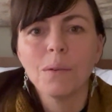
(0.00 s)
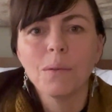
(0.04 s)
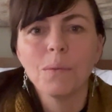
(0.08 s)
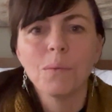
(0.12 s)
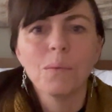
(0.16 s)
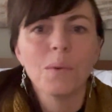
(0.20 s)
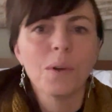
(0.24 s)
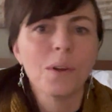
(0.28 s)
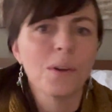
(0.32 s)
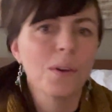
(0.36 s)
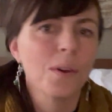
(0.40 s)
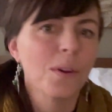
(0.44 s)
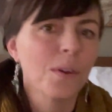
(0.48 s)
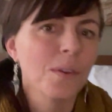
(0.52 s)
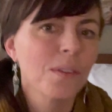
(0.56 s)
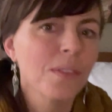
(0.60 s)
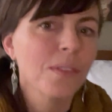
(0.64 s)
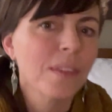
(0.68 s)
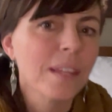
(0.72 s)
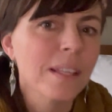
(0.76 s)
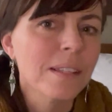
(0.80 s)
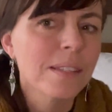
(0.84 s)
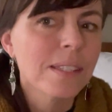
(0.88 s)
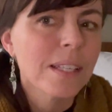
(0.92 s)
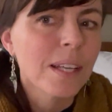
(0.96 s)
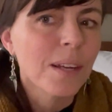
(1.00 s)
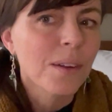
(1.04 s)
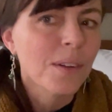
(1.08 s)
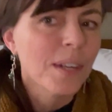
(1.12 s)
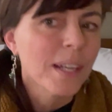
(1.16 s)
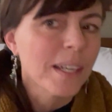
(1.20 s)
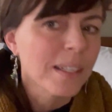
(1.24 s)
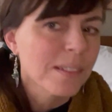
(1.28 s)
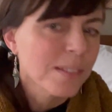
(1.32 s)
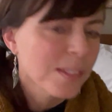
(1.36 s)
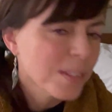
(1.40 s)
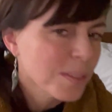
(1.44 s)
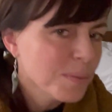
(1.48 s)
were these
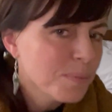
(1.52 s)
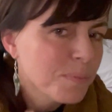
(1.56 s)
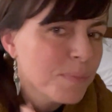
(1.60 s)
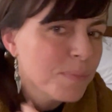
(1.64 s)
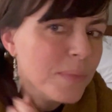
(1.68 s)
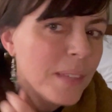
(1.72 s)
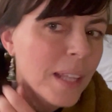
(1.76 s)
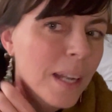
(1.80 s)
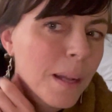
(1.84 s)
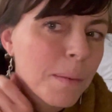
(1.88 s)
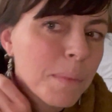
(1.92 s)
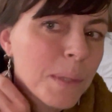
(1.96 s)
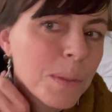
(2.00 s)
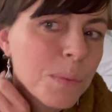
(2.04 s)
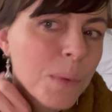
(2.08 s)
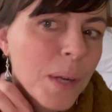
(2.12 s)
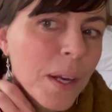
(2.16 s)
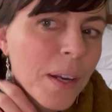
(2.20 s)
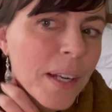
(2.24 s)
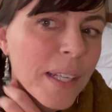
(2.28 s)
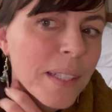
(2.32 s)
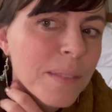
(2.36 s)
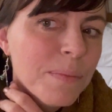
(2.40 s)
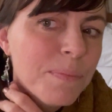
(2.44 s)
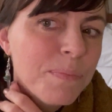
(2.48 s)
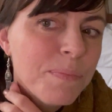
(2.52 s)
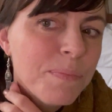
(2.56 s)
earrings that I've been wearing.